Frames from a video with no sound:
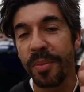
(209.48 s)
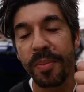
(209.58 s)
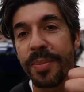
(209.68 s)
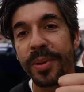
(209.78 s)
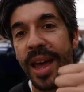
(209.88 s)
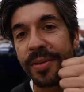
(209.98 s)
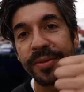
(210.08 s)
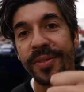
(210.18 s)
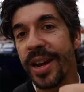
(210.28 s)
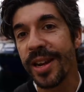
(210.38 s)
people are having
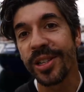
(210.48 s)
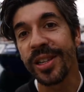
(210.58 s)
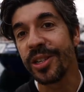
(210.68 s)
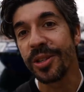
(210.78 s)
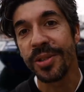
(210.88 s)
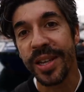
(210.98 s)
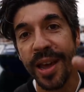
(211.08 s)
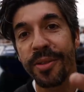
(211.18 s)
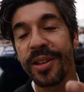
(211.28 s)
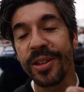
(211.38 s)
financial issues,
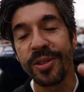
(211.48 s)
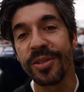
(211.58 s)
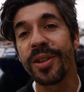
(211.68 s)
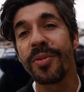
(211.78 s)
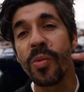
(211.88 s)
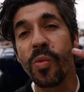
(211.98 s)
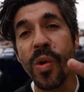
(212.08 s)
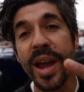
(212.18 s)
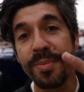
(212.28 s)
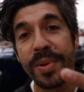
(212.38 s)
health issues. There are
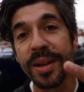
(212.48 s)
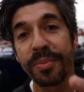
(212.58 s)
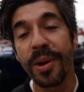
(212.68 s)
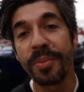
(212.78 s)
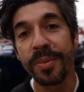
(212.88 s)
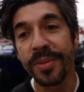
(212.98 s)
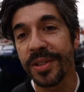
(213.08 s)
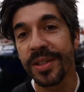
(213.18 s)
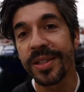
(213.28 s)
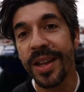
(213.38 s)
way bigger problems
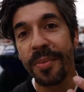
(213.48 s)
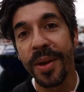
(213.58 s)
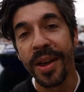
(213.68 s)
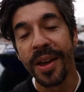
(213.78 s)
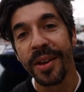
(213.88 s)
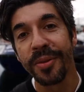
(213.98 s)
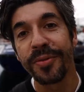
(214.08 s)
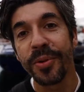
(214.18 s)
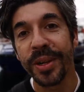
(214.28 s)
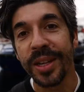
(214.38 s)
than some
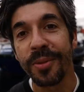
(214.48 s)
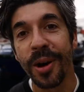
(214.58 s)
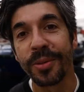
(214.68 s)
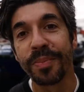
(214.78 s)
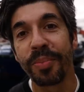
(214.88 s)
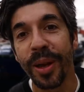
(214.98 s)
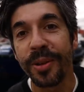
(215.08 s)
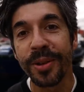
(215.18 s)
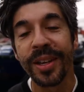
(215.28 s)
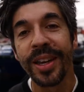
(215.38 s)
40-year-old
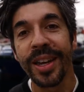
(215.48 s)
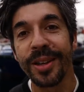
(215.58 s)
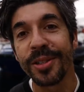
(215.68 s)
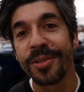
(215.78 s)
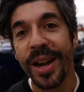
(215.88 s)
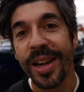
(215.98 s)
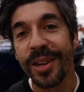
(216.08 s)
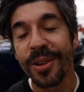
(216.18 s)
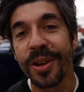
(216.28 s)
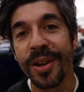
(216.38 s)
bloke in
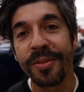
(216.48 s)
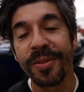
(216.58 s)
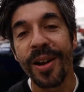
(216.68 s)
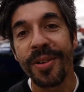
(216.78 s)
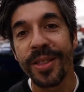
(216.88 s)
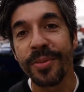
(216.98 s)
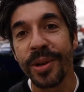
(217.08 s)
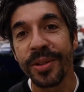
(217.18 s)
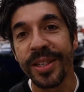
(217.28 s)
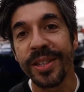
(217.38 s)
Australia who can't fly around the
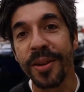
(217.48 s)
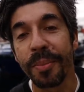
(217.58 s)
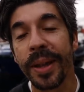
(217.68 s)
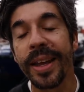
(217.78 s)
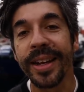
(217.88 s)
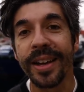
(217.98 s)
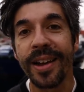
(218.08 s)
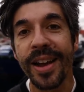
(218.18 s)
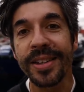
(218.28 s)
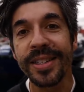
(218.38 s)
world in his own plane.
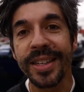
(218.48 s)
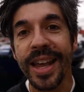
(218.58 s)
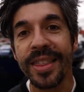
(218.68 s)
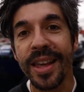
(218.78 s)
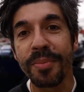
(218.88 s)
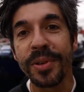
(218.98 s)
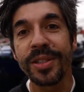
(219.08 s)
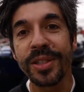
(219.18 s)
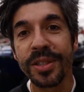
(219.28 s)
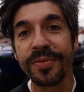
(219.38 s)
I understand that, but
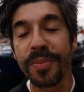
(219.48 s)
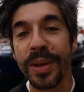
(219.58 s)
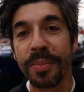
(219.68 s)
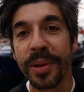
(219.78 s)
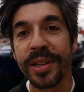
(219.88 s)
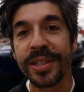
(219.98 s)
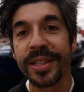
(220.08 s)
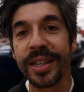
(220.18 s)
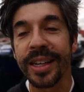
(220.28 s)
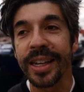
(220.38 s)
just for me
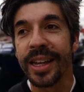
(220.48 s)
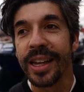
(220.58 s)
personally,